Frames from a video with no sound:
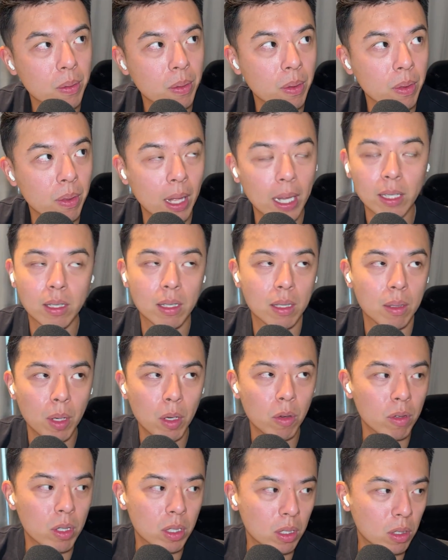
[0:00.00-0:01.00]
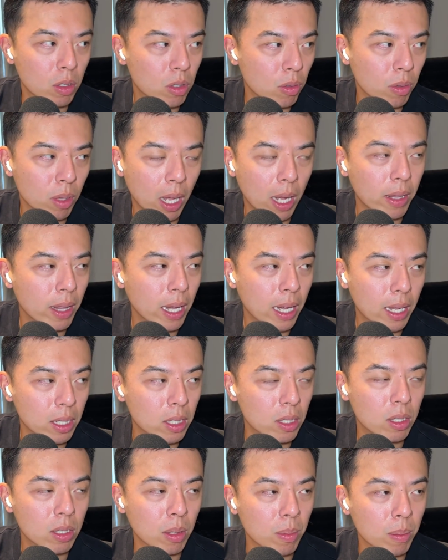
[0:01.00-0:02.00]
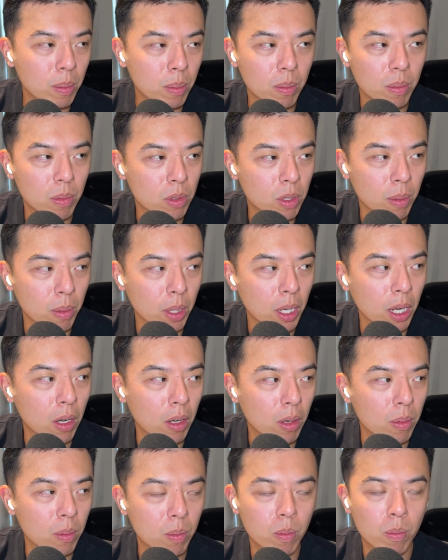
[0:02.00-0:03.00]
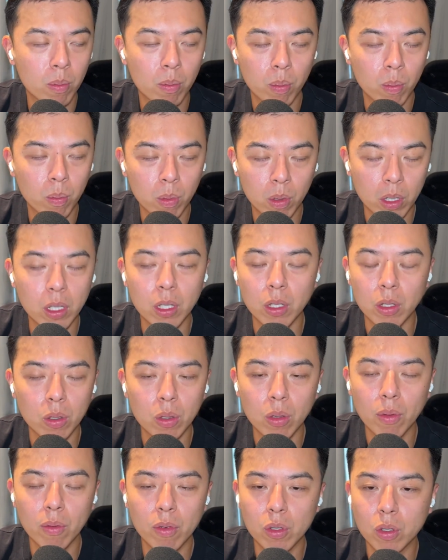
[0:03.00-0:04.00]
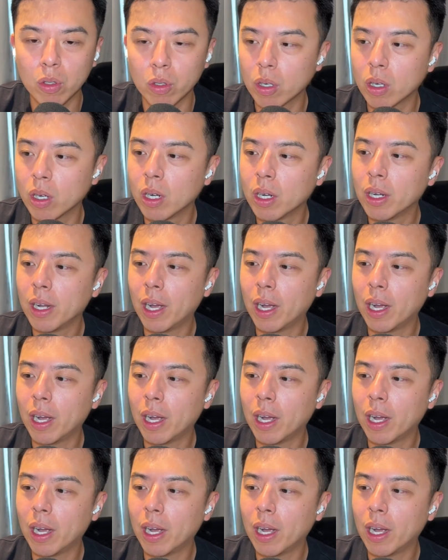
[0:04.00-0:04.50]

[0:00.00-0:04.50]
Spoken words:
That's the main reason. So that is something I'll continue doing for sure.